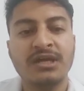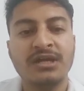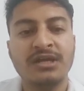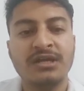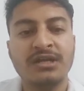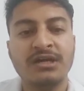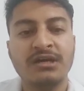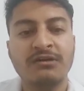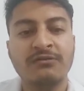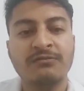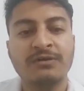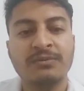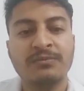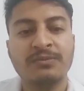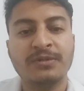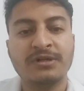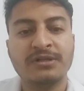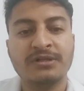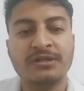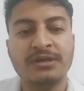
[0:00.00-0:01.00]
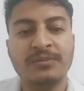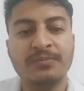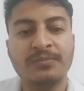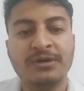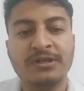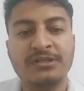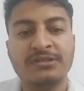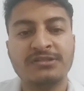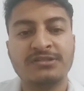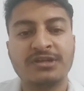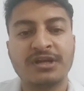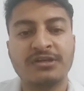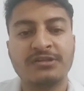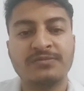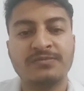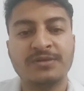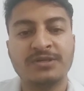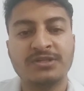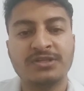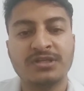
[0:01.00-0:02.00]
Nerve impulse
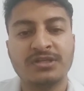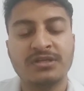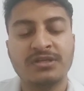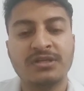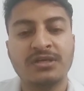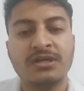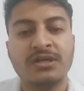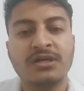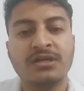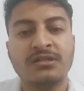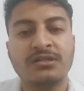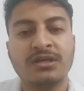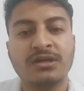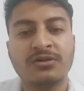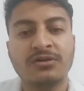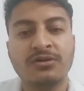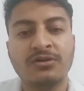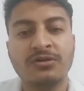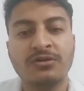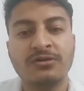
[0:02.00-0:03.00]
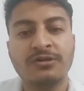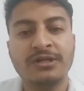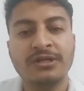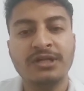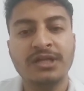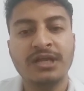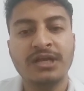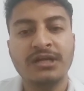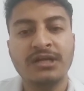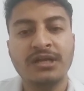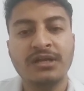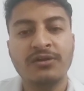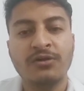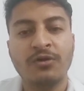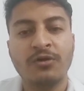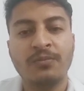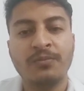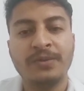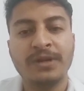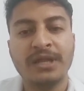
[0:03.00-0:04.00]
transmission. The coordinated
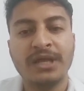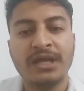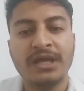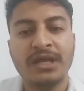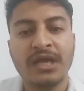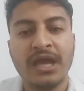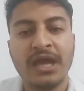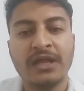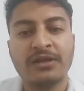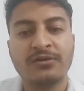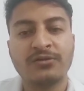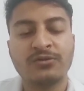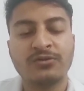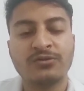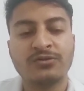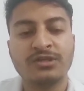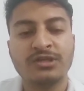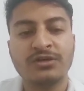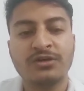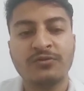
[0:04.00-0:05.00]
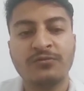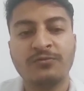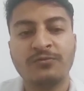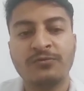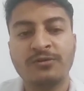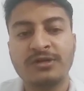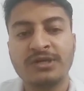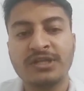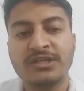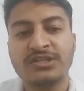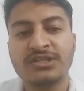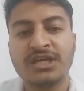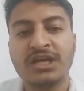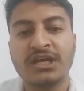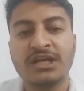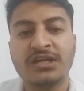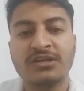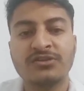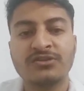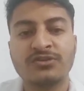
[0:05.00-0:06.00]
opening and closing of
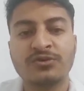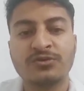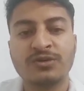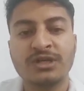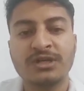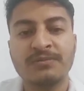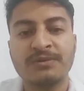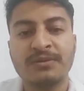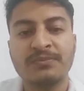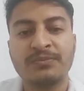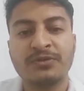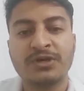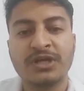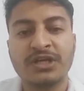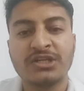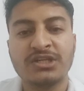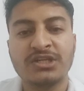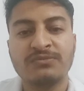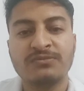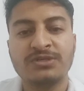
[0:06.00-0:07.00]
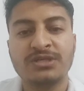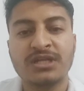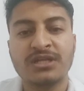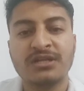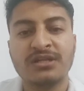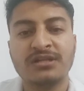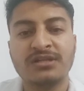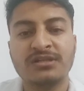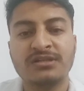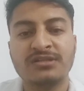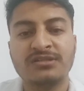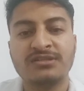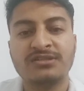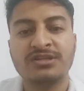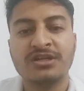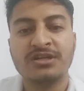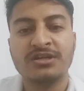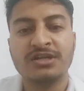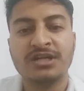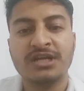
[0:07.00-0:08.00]
voltage-gated sodium and potassium channels
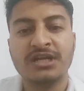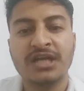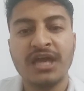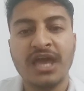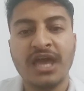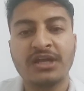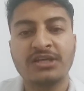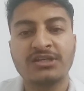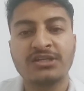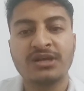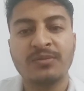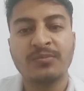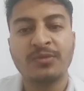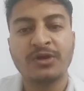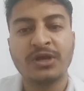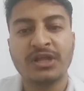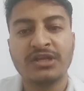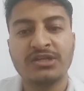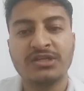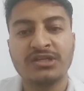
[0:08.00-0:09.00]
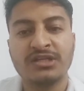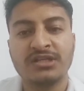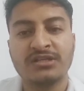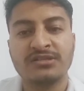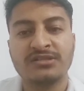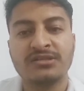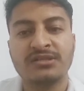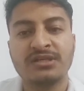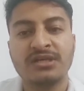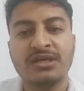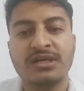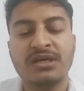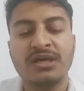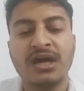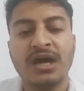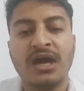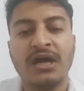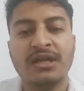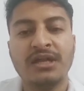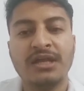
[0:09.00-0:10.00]
generate action potentials,
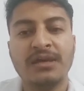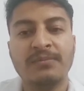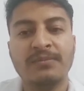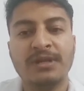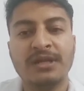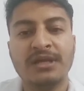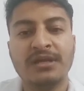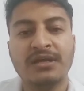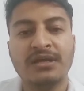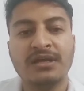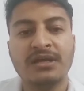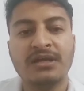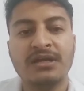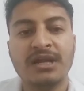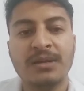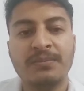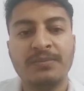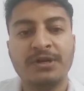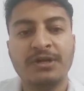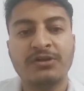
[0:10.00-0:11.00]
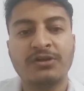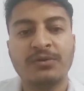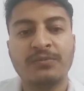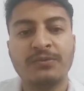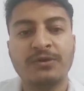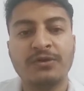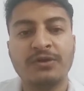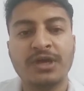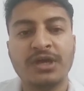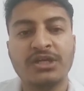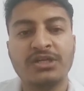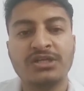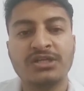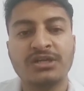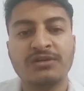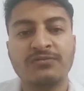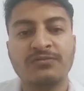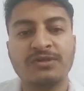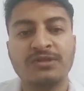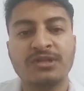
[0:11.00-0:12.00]
enabling rapid
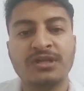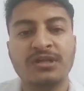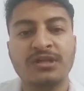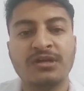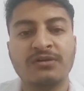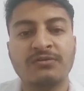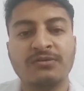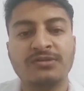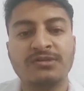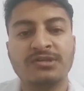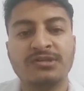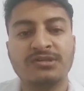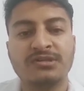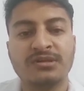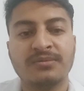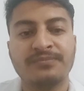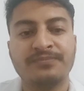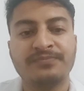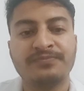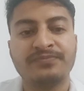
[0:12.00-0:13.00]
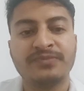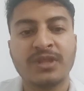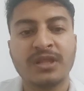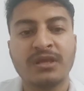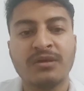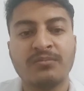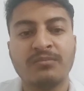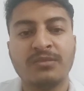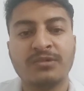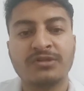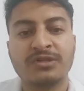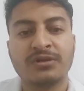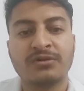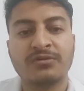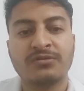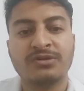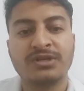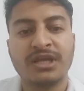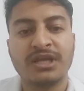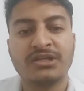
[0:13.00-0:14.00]
communication with the nervous system. Muscle
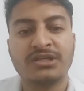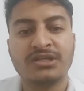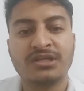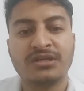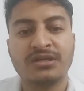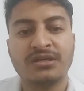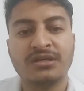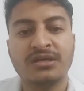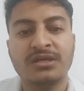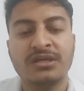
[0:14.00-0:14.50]
contraction.